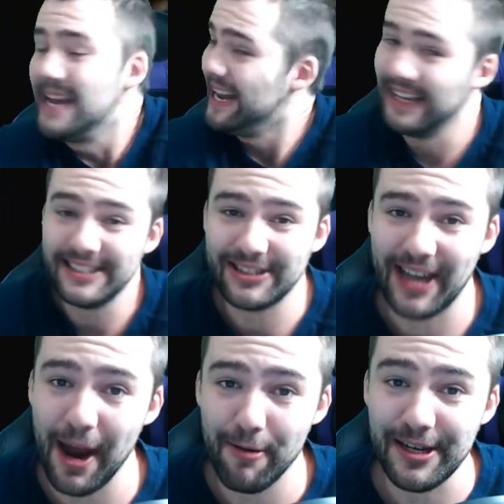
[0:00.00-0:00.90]
It's
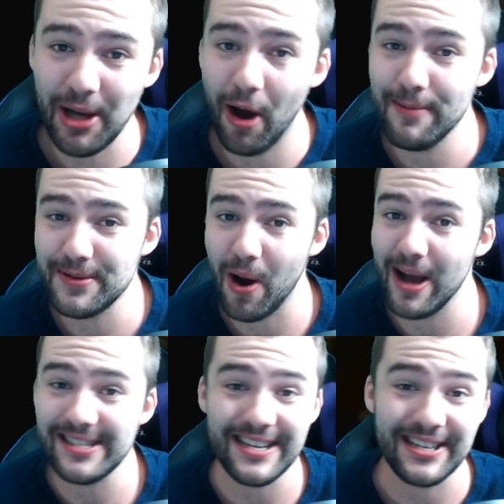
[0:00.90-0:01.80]
scary times,
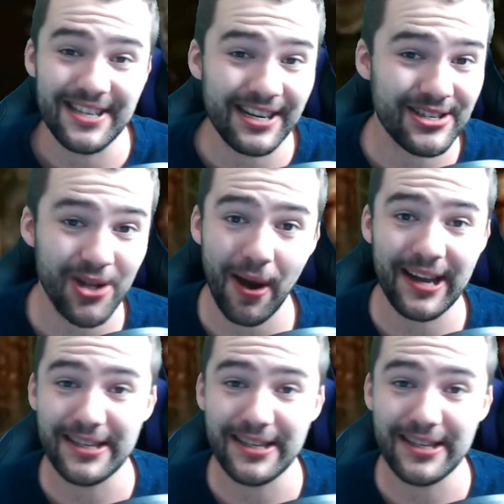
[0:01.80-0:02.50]
guys. It's exciting